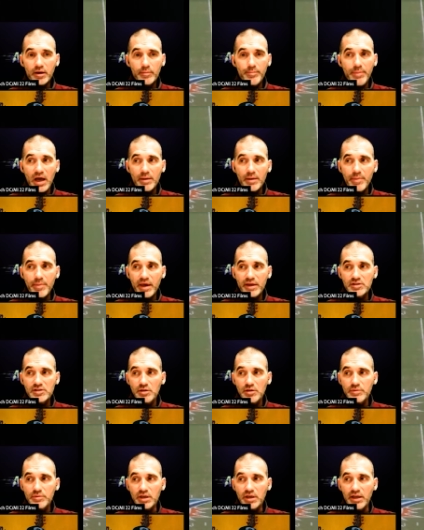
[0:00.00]
bypassing
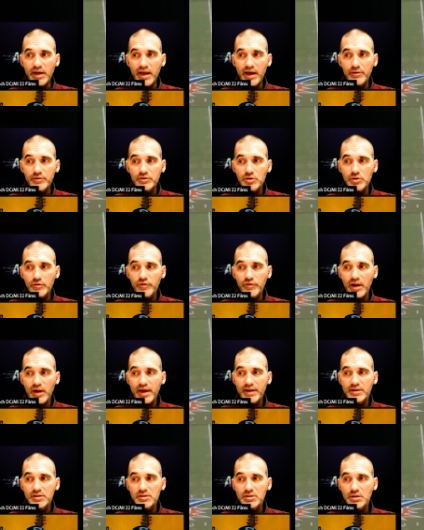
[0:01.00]
him to get out into the
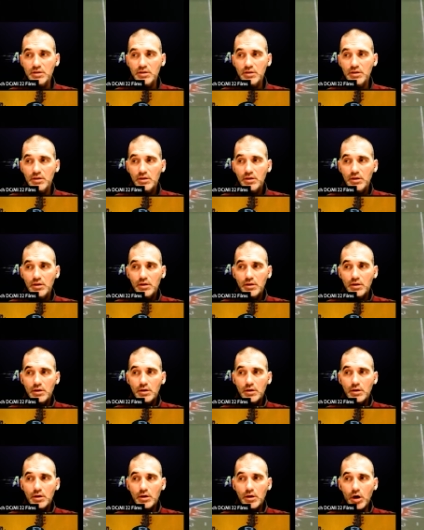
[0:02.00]
flats.
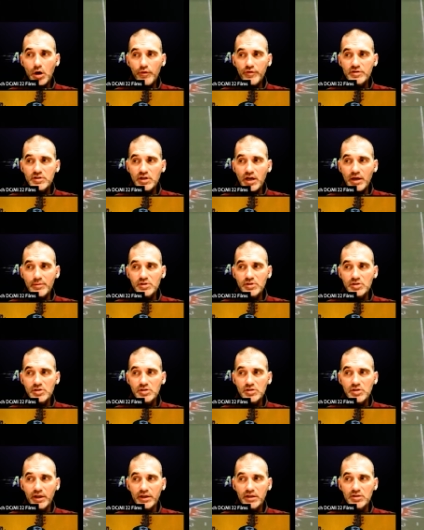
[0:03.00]
Oftentimes, this is
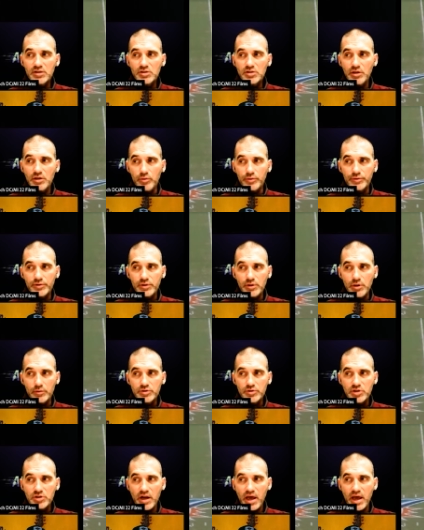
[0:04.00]
like just a little
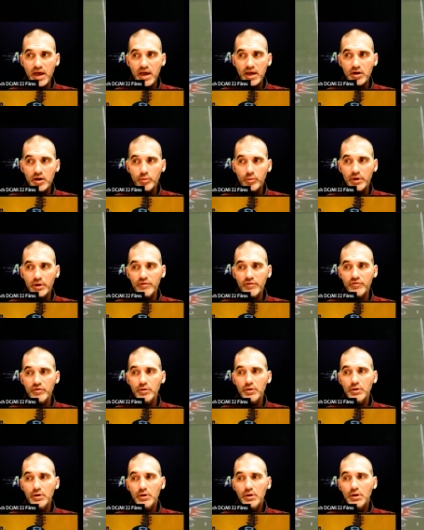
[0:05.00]
snag or
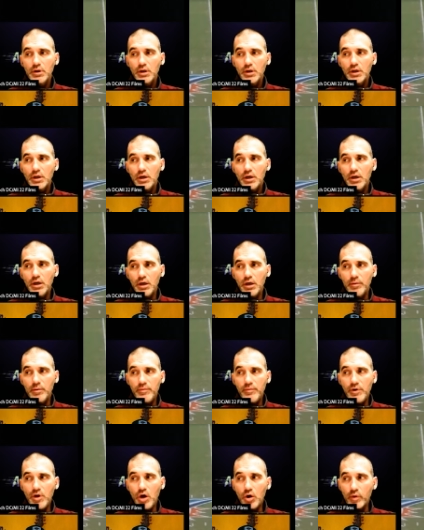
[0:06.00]
whatever.
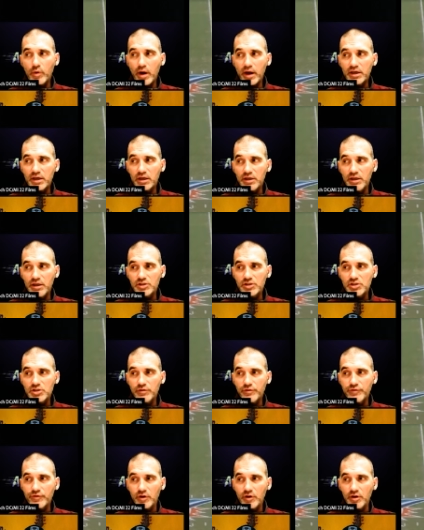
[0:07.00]
No recognition
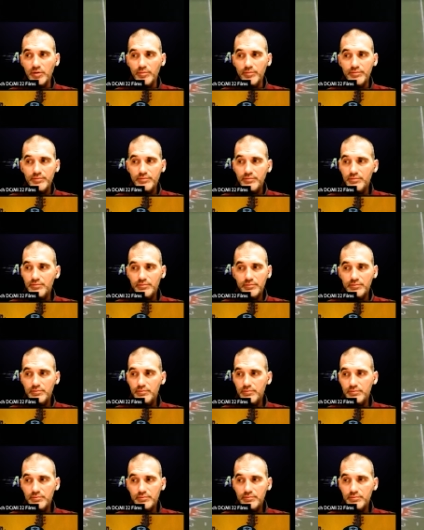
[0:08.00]
from
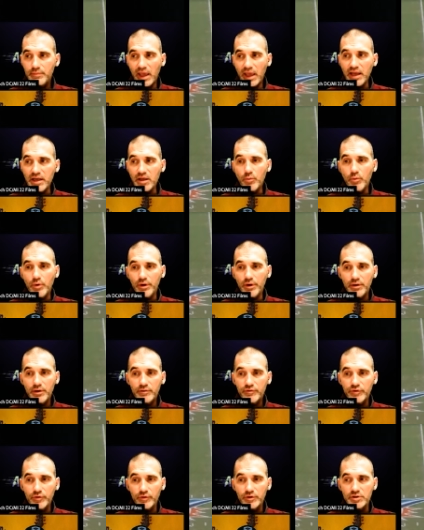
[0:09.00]
anyone
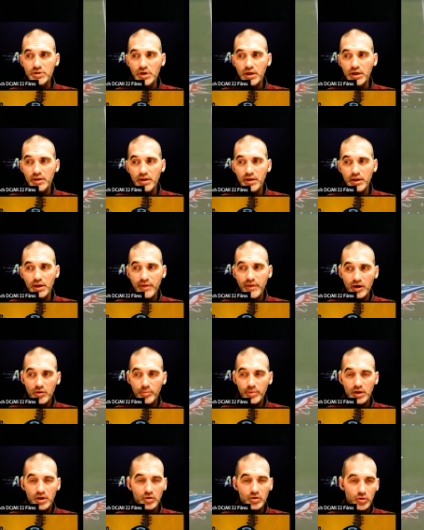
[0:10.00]
for the John, and that'll
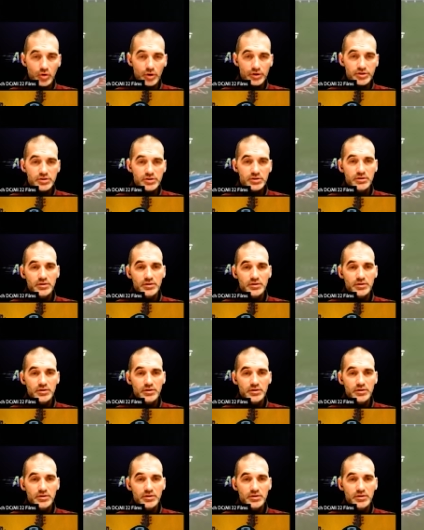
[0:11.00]
be across